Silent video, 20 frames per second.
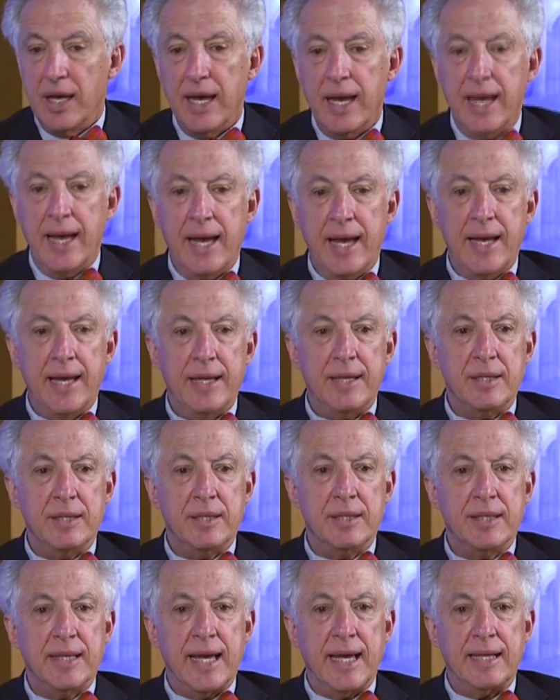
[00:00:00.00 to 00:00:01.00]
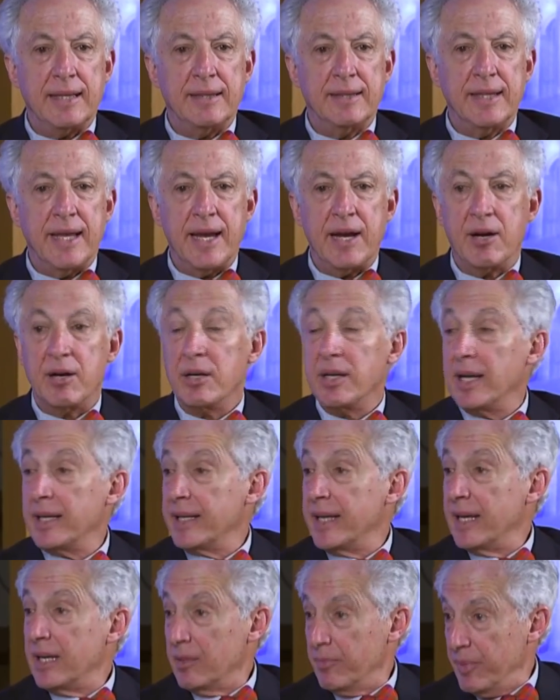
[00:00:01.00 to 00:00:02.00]
and that they are
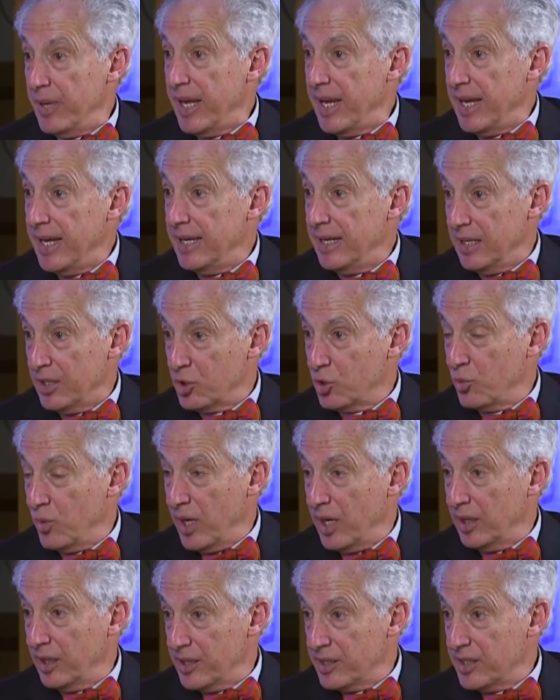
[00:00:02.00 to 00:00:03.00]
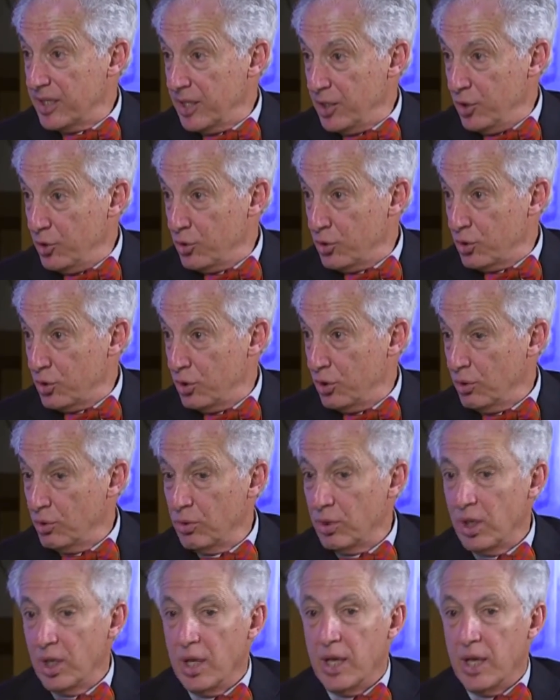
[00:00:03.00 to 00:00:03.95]
not getting paid as well as they used to.